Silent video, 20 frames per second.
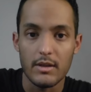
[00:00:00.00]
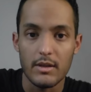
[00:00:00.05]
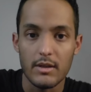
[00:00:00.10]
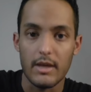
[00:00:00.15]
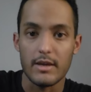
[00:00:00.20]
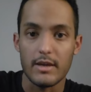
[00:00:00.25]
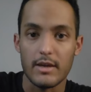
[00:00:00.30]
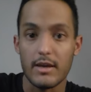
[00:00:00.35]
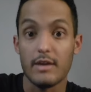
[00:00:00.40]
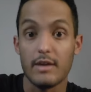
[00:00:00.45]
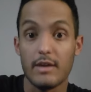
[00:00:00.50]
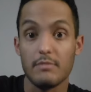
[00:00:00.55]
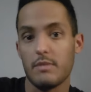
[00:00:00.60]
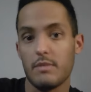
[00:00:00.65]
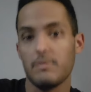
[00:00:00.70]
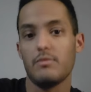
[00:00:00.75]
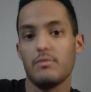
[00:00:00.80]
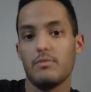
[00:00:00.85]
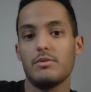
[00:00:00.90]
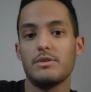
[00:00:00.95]
like, hey,
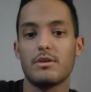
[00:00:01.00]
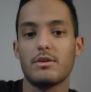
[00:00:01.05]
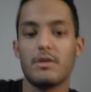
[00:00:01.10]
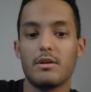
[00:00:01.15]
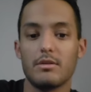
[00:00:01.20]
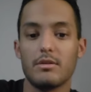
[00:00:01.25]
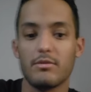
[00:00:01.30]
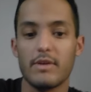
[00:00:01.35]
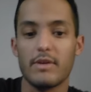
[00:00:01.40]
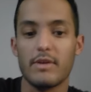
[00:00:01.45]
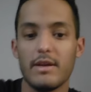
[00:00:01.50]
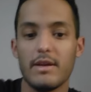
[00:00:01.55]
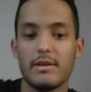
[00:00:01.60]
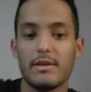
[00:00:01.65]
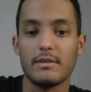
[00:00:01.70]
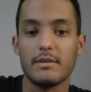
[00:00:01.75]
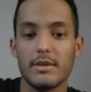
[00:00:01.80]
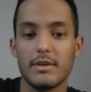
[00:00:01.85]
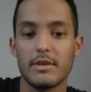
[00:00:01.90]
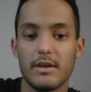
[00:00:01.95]
maybe we should call a rake
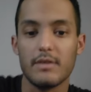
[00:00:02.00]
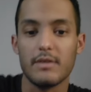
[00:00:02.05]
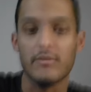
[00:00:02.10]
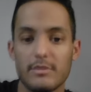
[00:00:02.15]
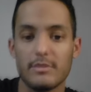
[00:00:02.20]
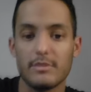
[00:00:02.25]
something else,